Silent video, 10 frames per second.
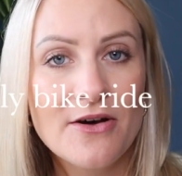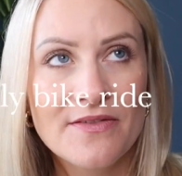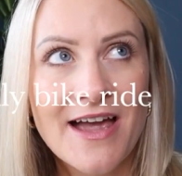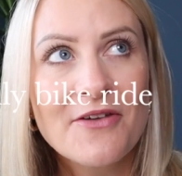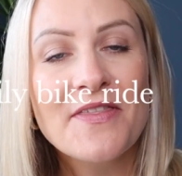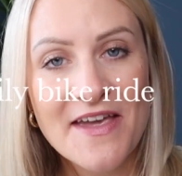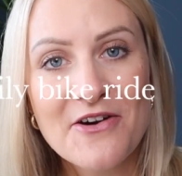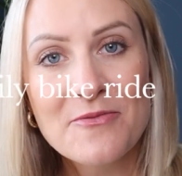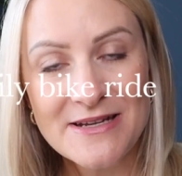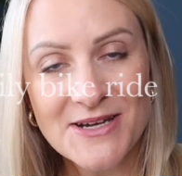now that they
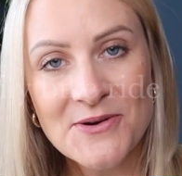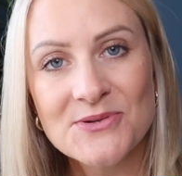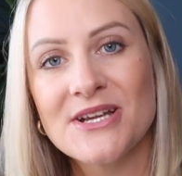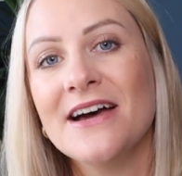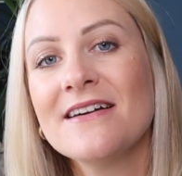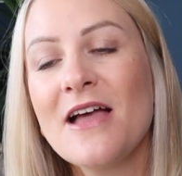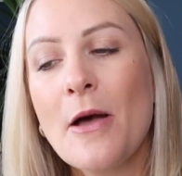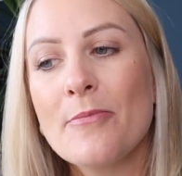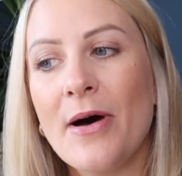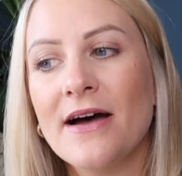are a bit older,
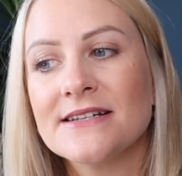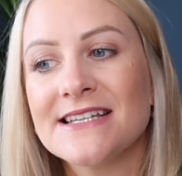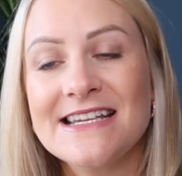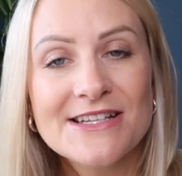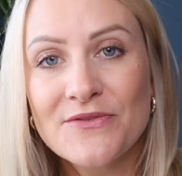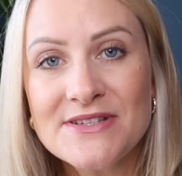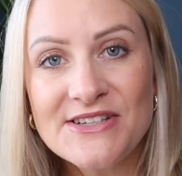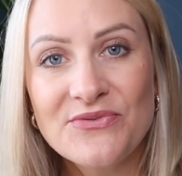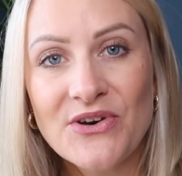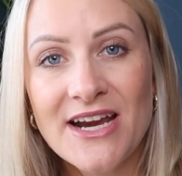but it's
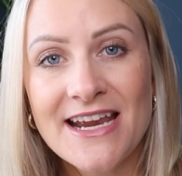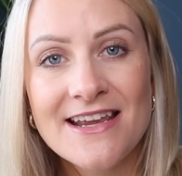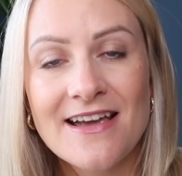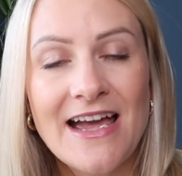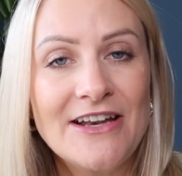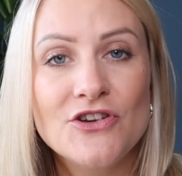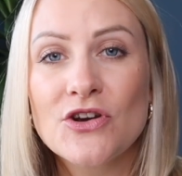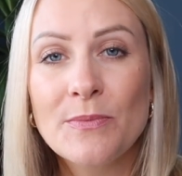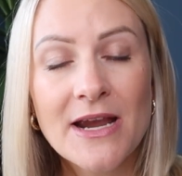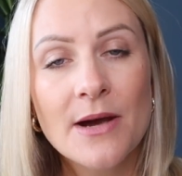obviously free and you
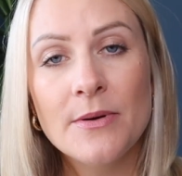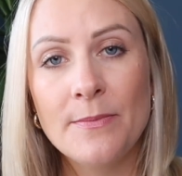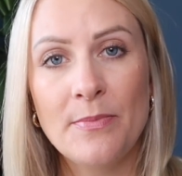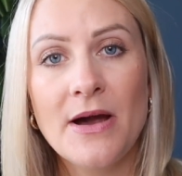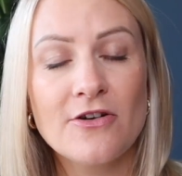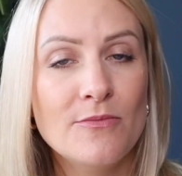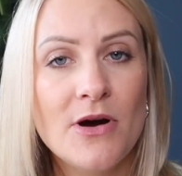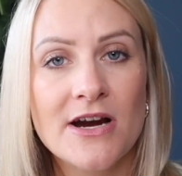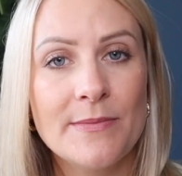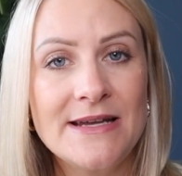can pick up a bike on
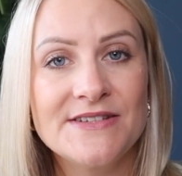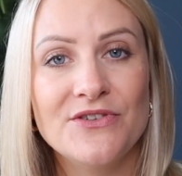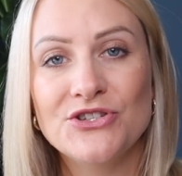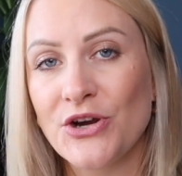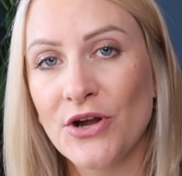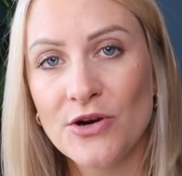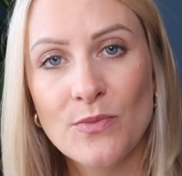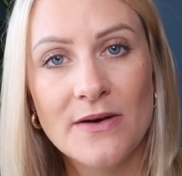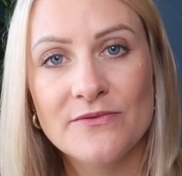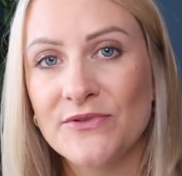Marketplace if you don't own
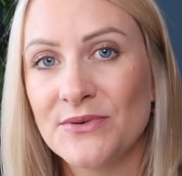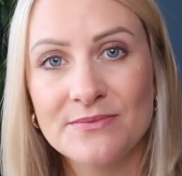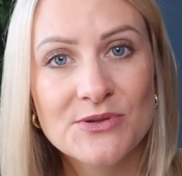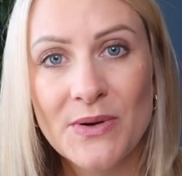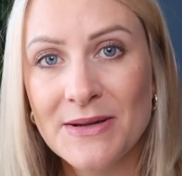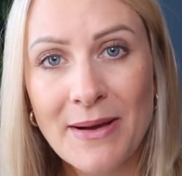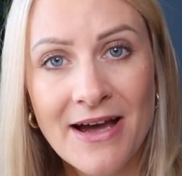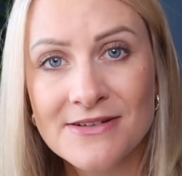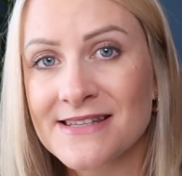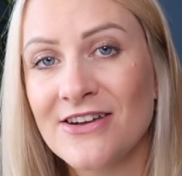one for £20,
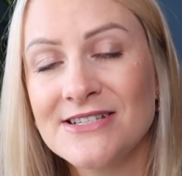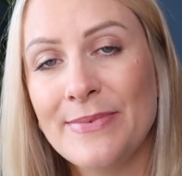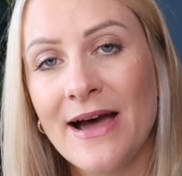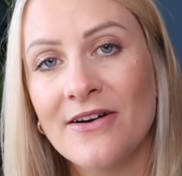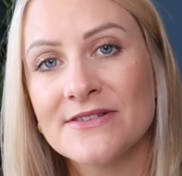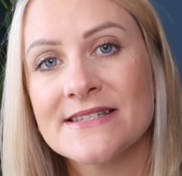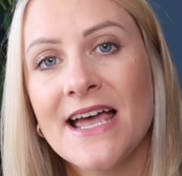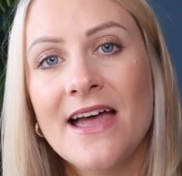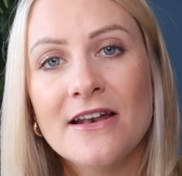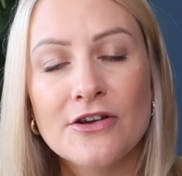£30.
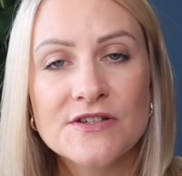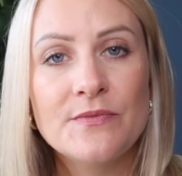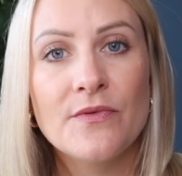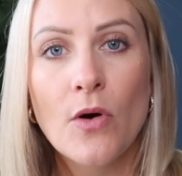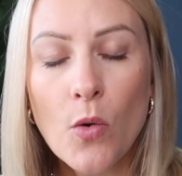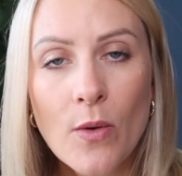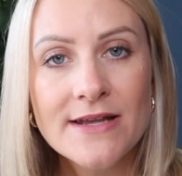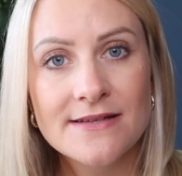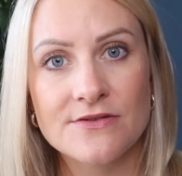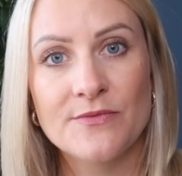Lots
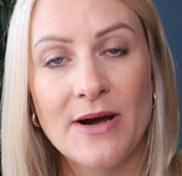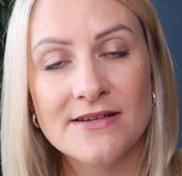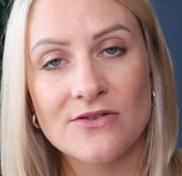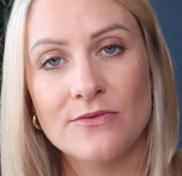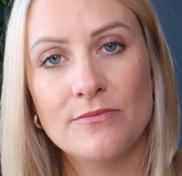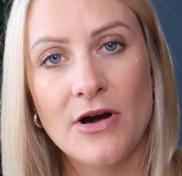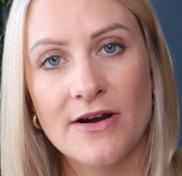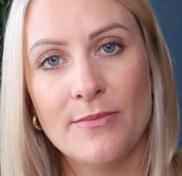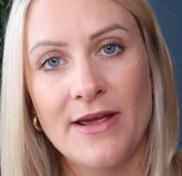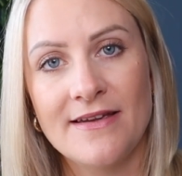of bikes on
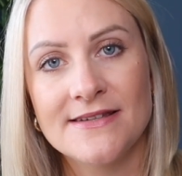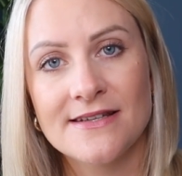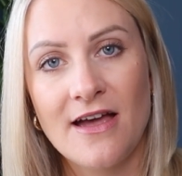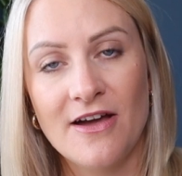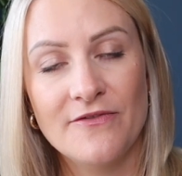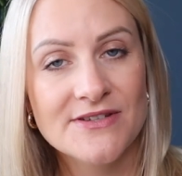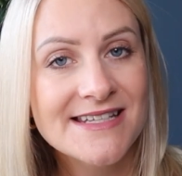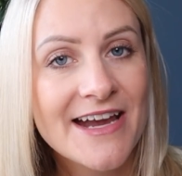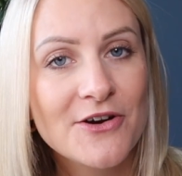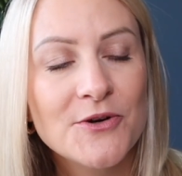Marketplace for
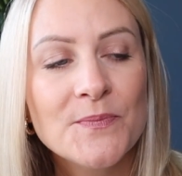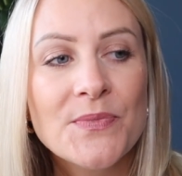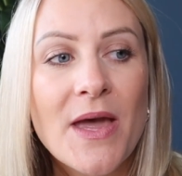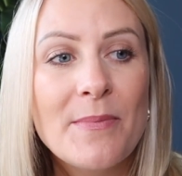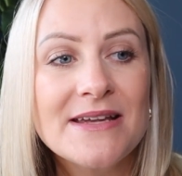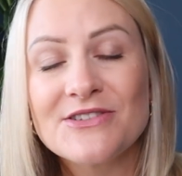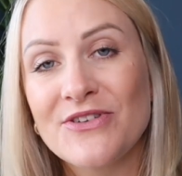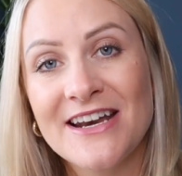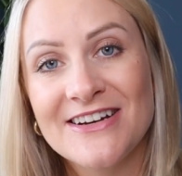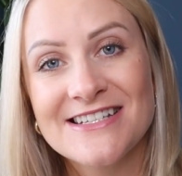sale, but it's a
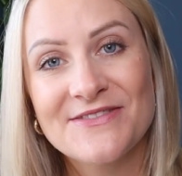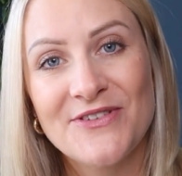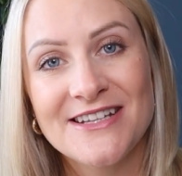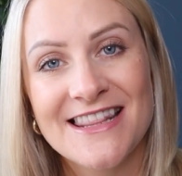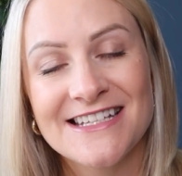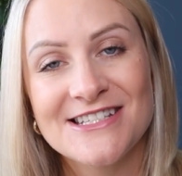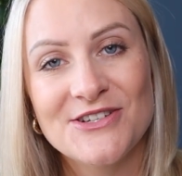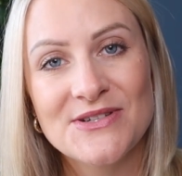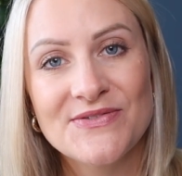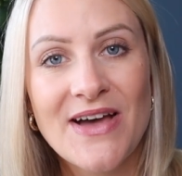really nice fun thing to
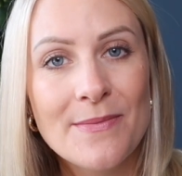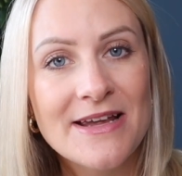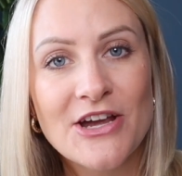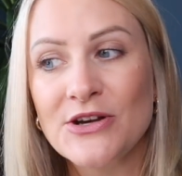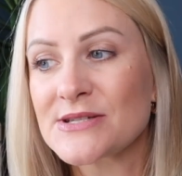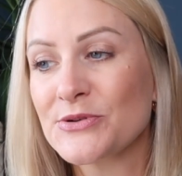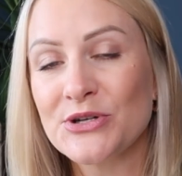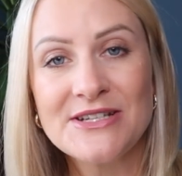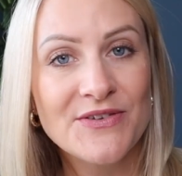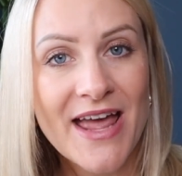do as family. Go and explore
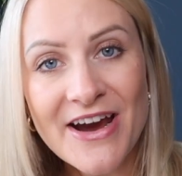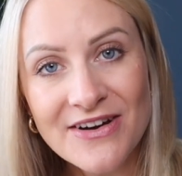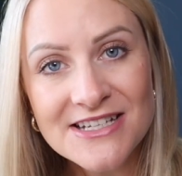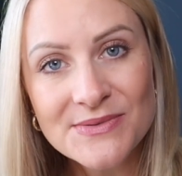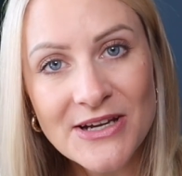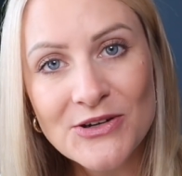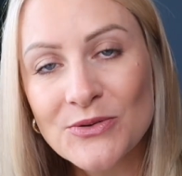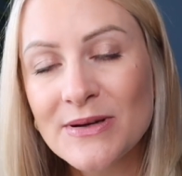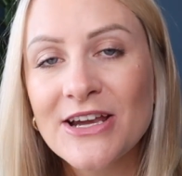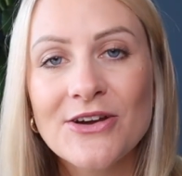a different area to where you
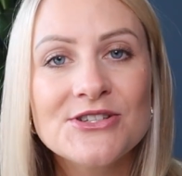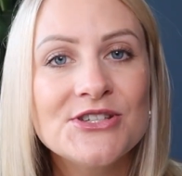normally go